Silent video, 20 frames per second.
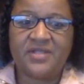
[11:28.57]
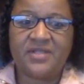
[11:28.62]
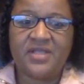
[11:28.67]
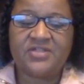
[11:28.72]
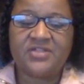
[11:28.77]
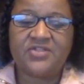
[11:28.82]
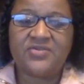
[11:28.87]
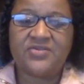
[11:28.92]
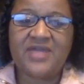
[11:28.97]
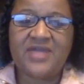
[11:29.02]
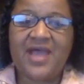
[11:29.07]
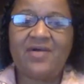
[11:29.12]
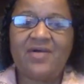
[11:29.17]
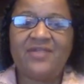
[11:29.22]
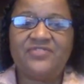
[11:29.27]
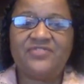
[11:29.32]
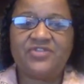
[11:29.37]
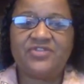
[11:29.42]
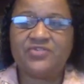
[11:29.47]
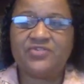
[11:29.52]
So now
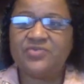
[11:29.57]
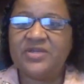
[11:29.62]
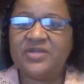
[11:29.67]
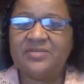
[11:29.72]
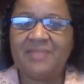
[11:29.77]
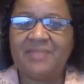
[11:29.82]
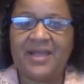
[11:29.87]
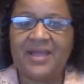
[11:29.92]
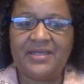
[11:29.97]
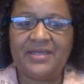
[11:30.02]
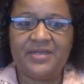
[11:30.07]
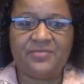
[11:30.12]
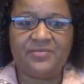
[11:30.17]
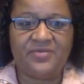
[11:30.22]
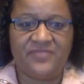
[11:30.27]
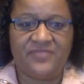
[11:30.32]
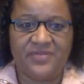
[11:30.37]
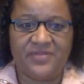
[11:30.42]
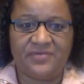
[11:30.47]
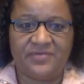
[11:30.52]
I've just written my lit
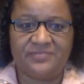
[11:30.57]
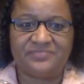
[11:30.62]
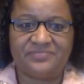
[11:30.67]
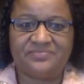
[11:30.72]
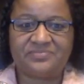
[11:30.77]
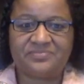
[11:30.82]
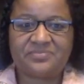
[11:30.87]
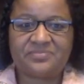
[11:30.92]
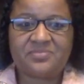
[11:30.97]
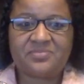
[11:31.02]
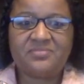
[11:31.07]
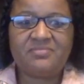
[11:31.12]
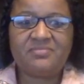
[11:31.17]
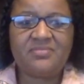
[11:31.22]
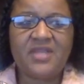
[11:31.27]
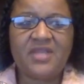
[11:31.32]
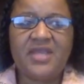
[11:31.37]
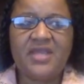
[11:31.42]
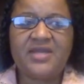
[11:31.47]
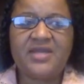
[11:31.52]
review.
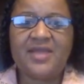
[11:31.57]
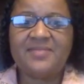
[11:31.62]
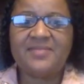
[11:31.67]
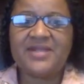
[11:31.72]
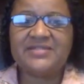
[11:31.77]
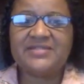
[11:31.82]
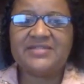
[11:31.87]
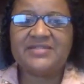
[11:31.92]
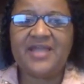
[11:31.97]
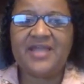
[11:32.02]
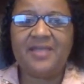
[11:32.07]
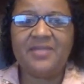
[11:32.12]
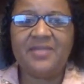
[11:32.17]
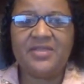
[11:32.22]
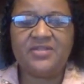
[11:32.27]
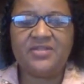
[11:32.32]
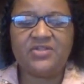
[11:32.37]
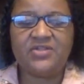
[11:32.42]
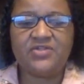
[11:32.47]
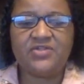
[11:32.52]
And I'm not stabbing
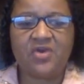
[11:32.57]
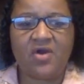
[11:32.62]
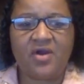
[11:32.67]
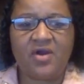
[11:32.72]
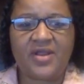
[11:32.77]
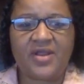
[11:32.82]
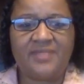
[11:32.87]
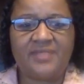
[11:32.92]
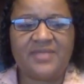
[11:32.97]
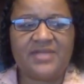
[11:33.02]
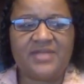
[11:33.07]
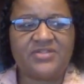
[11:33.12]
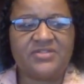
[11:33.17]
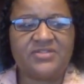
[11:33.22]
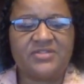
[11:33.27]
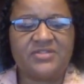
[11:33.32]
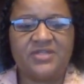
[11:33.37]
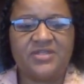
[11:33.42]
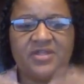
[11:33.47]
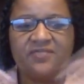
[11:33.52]
in the dark. I'm not
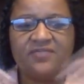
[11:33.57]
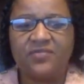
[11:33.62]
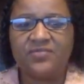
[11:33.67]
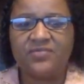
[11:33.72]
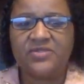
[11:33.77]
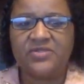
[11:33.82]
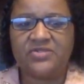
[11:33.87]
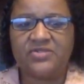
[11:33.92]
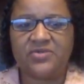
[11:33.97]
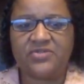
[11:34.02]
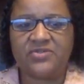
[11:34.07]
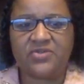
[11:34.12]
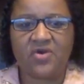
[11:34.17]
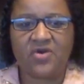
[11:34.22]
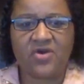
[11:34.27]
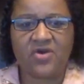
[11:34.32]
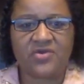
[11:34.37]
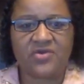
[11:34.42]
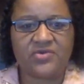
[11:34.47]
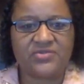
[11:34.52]
just looking for research
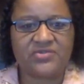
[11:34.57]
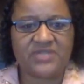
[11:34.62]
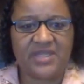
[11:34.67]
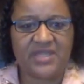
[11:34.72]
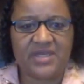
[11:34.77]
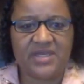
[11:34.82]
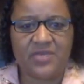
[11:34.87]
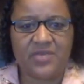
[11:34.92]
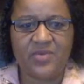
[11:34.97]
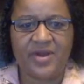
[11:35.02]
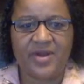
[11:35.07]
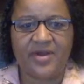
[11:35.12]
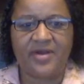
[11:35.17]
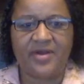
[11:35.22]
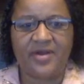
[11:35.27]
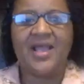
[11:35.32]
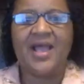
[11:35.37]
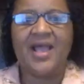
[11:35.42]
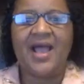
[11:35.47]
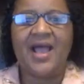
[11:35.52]
articles anywhere.
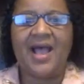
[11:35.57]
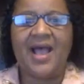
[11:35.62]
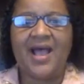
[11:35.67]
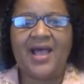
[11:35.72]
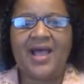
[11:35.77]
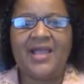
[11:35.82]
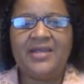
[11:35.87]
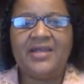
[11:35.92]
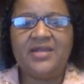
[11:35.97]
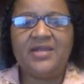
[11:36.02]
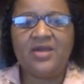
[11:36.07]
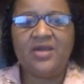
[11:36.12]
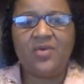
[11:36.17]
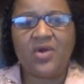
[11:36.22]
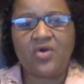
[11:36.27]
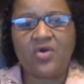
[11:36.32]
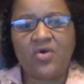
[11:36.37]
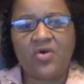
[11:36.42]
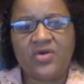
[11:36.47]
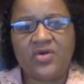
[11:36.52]
I know,
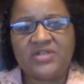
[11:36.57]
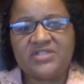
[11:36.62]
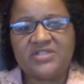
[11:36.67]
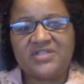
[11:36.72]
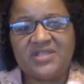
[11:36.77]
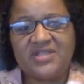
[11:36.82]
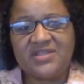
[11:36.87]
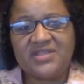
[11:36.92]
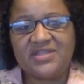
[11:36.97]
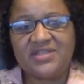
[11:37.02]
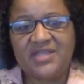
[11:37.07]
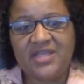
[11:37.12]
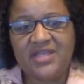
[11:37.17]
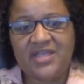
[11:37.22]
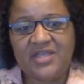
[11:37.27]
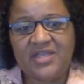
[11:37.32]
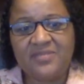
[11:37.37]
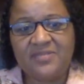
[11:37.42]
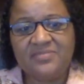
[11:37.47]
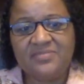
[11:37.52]
according to the
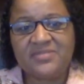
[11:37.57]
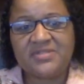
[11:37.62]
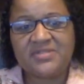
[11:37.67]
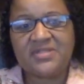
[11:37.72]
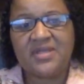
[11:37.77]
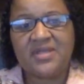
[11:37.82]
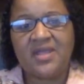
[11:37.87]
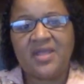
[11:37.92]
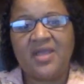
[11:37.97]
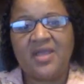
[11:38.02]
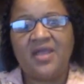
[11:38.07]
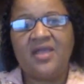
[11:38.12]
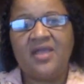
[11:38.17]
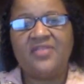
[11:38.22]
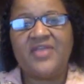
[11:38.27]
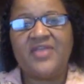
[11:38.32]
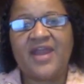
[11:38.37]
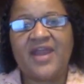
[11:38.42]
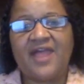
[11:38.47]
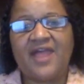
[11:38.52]
themes
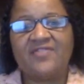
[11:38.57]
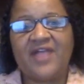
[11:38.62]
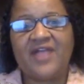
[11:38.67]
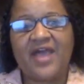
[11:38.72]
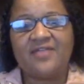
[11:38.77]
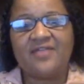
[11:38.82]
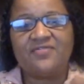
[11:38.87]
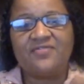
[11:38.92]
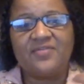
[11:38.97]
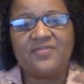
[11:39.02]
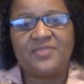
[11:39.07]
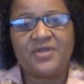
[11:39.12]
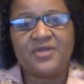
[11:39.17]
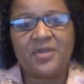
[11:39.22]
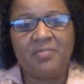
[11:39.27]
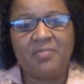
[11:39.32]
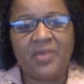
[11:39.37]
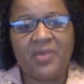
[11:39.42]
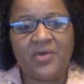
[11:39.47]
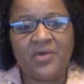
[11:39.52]
that I've gotten from the
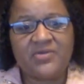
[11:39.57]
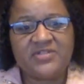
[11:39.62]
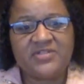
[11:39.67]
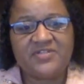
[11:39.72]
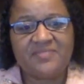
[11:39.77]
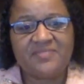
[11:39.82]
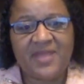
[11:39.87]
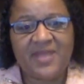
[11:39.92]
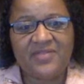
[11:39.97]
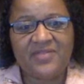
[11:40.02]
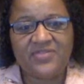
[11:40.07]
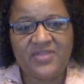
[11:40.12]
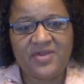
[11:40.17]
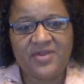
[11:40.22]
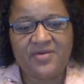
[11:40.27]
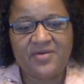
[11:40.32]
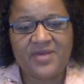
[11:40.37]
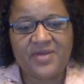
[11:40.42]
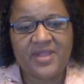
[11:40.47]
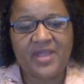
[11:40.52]
components of my
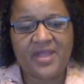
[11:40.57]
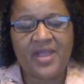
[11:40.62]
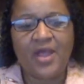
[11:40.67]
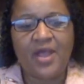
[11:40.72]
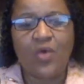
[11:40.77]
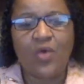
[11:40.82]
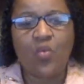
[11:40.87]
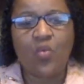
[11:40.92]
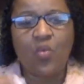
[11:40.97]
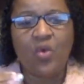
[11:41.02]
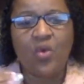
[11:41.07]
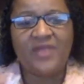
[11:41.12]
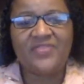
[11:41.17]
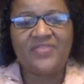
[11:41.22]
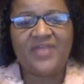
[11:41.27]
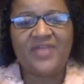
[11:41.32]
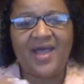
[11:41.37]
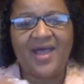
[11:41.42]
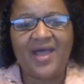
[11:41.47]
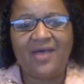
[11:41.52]
theory, what
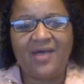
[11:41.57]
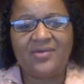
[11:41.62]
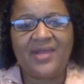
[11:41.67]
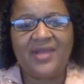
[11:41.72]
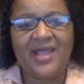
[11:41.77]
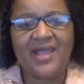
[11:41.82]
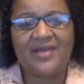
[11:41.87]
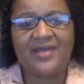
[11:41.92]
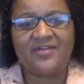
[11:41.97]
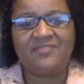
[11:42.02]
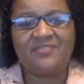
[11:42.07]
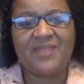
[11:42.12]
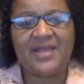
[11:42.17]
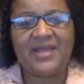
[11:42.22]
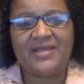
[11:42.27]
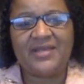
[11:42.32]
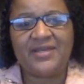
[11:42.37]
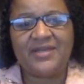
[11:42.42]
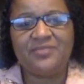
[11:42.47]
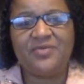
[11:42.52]
the outline of my
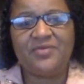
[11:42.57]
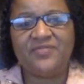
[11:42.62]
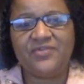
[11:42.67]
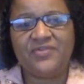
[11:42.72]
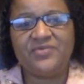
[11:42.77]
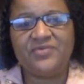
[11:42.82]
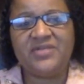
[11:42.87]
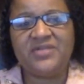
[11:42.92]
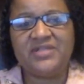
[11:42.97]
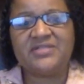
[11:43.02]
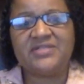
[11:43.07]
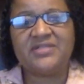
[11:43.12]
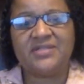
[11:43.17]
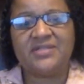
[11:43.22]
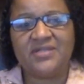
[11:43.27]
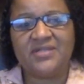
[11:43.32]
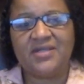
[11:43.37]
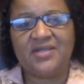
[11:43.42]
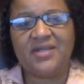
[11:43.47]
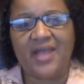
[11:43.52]
lit review needs to
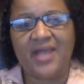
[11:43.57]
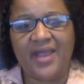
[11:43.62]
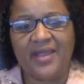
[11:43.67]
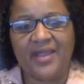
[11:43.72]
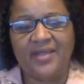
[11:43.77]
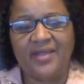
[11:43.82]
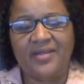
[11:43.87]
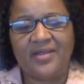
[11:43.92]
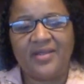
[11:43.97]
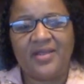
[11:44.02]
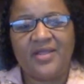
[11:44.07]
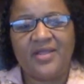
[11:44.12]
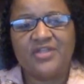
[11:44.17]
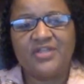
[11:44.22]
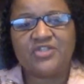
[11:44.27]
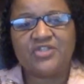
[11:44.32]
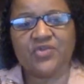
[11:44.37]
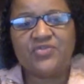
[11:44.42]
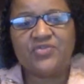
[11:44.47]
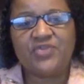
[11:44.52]
look like.
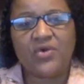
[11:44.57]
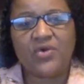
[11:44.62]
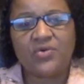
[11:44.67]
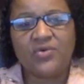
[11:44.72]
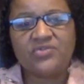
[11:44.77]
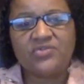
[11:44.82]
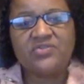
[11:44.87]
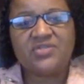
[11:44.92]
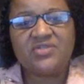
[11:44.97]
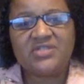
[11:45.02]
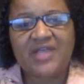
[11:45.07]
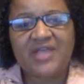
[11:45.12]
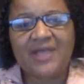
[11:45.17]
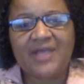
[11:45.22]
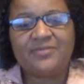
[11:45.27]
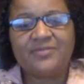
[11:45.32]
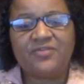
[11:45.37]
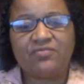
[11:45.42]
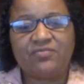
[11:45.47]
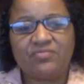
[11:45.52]
So those are the
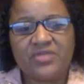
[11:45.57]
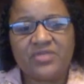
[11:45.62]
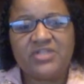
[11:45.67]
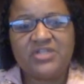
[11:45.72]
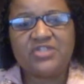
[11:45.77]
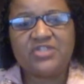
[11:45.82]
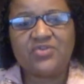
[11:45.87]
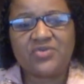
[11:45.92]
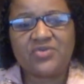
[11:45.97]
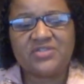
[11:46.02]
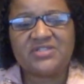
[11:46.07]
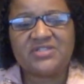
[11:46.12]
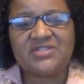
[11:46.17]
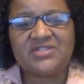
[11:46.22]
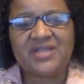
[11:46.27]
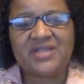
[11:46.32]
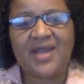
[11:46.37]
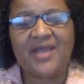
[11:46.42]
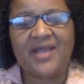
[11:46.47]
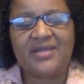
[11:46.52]
types of resources
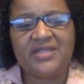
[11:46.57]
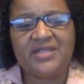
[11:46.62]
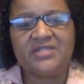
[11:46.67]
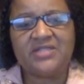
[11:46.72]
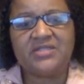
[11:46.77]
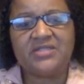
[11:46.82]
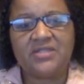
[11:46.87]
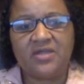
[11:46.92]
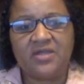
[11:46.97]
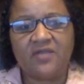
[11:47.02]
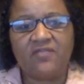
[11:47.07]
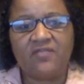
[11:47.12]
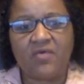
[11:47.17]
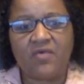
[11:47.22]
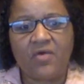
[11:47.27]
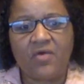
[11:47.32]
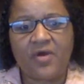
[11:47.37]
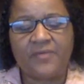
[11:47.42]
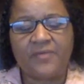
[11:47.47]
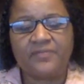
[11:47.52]
that I need to look for.